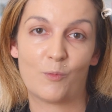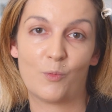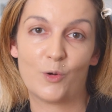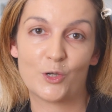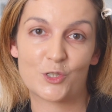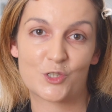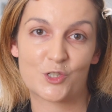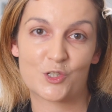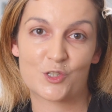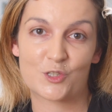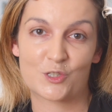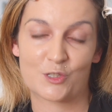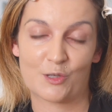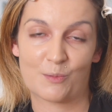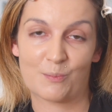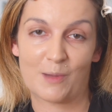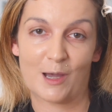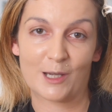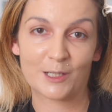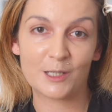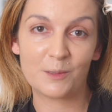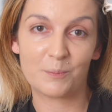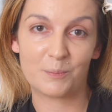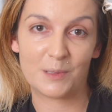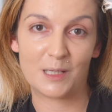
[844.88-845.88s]
watched some
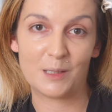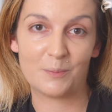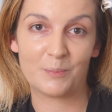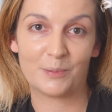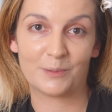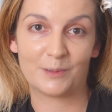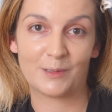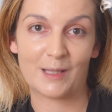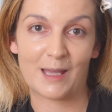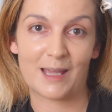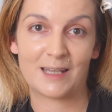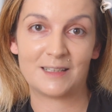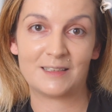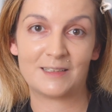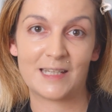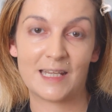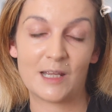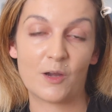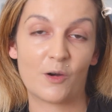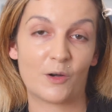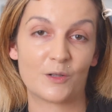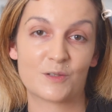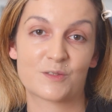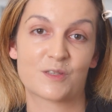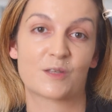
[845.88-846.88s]
other people and
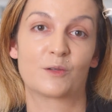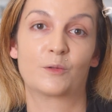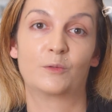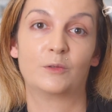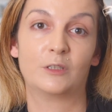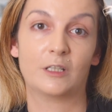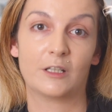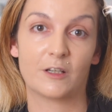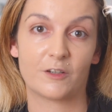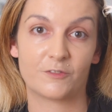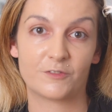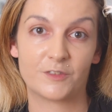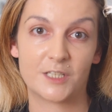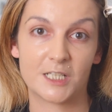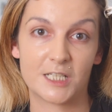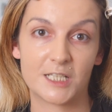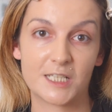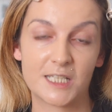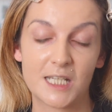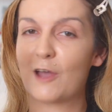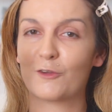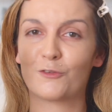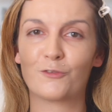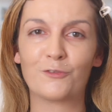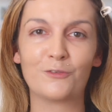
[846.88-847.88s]
they also loved
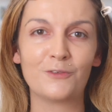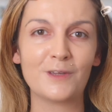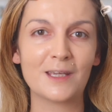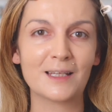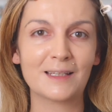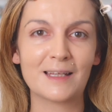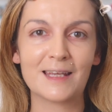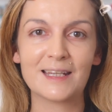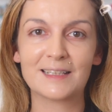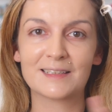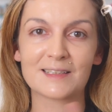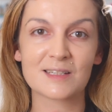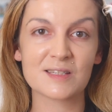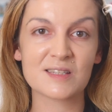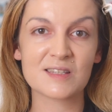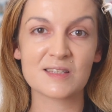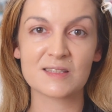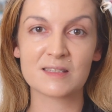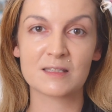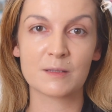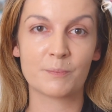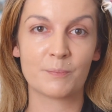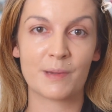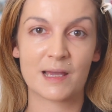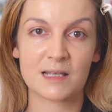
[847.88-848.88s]
it. I feel like this
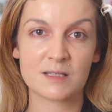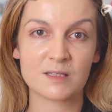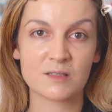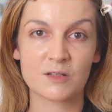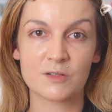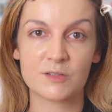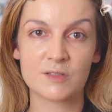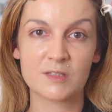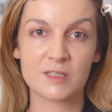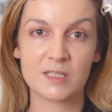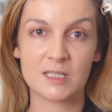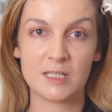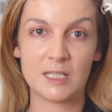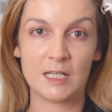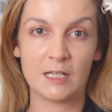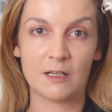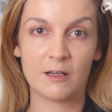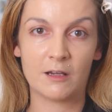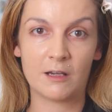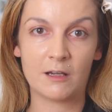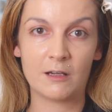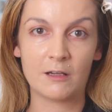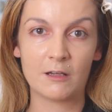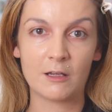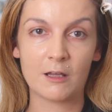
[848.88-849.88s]
is the best
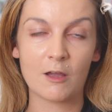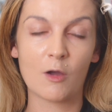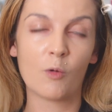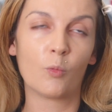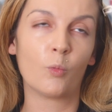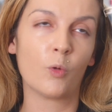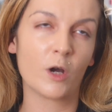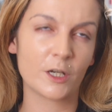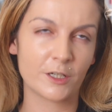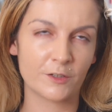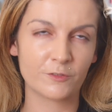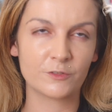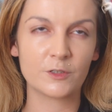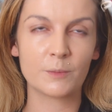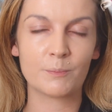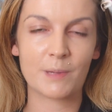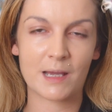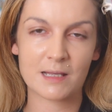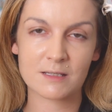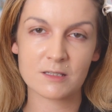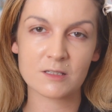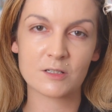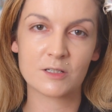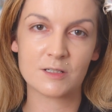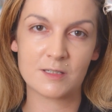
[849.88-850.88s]
concealer, one of the
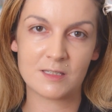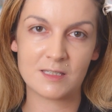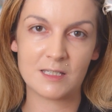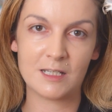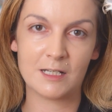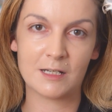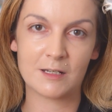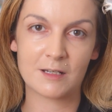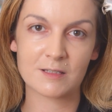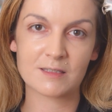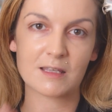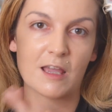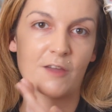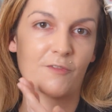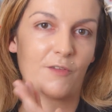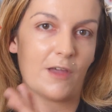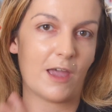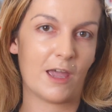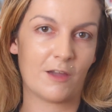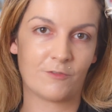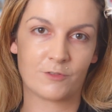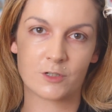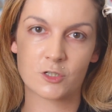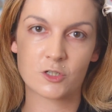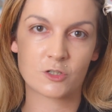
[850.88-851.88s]
best concealers I've
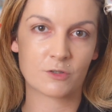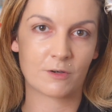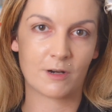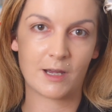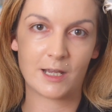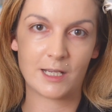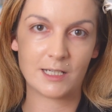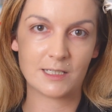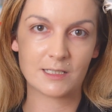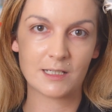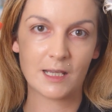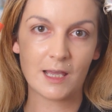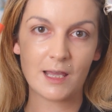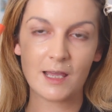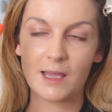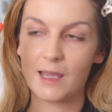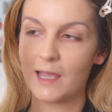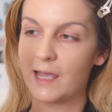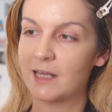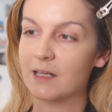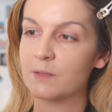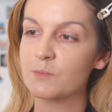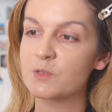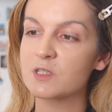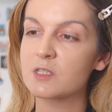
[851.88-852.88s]
ever tried.
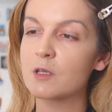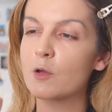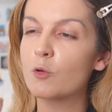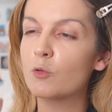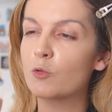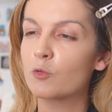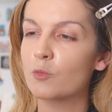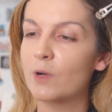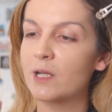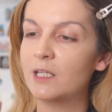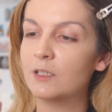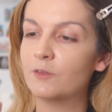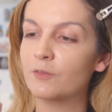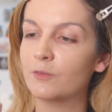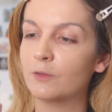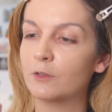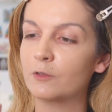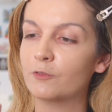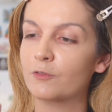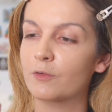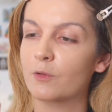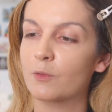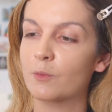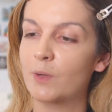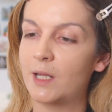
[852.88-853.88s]
And I'm so
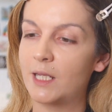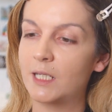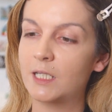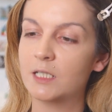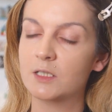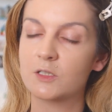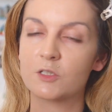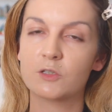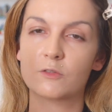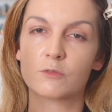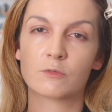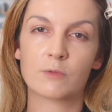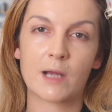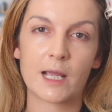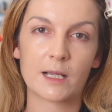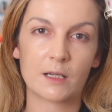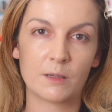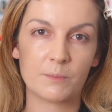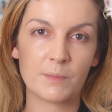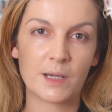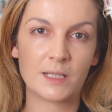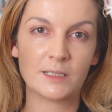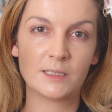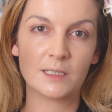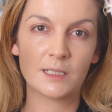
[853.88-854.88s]
grateful for Reagan to
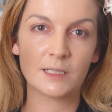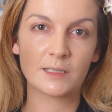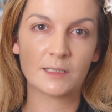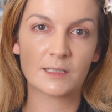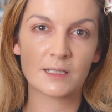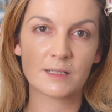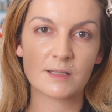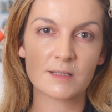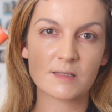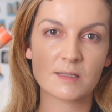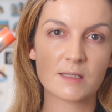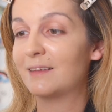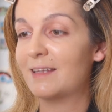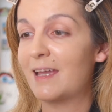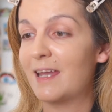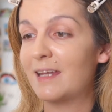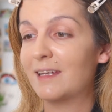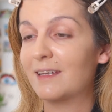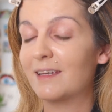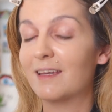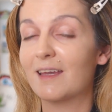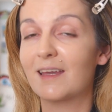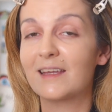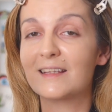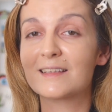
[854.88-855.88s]
recommending this.
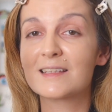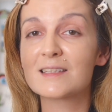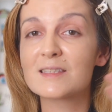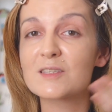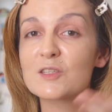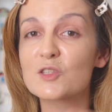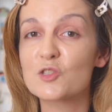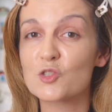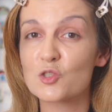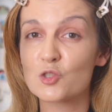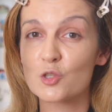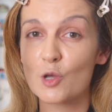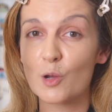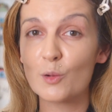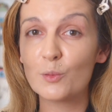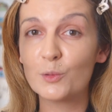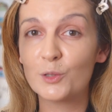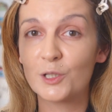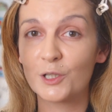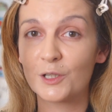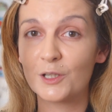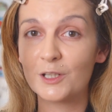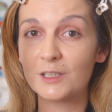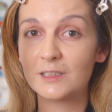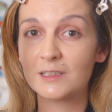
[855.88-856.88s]
Like, this is so
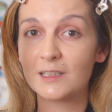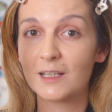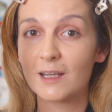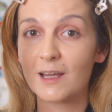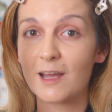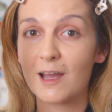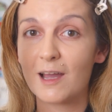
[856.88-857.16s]
good,